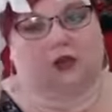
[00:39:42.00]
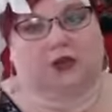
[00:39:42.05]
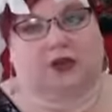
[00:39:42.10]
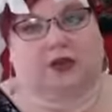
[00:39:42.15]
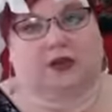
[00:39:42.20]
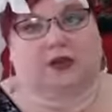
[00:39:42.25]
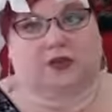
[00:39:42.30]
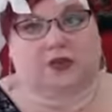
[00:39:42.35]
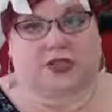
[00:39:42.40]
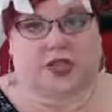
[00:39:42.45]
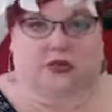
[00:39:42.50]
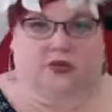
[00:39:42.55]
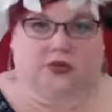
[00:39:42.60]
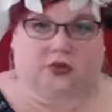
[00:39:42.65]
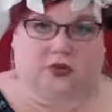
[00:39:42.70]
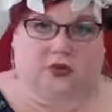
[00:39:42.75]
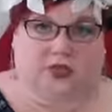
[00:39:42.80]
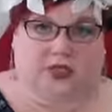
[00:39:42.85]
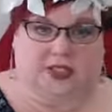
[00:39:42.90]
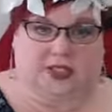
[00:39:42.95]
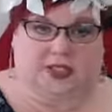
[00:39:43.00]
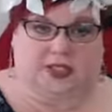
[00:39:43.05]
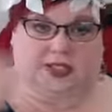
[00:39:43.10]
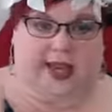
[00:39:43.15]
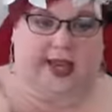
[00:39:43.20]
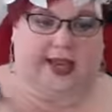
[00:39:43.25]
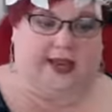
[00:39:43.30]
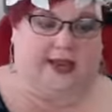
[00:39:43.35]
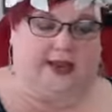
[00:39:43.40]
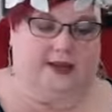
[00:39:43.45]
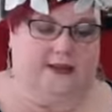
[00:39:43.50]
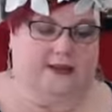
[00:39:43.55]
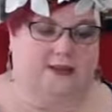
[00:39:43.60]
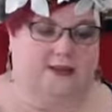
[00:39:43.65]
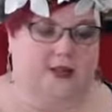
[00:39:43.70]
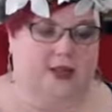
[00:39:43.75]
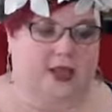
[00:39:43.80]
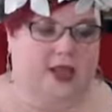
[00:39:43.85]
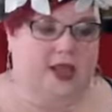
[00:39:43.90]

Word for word: lovers out there, which is I am,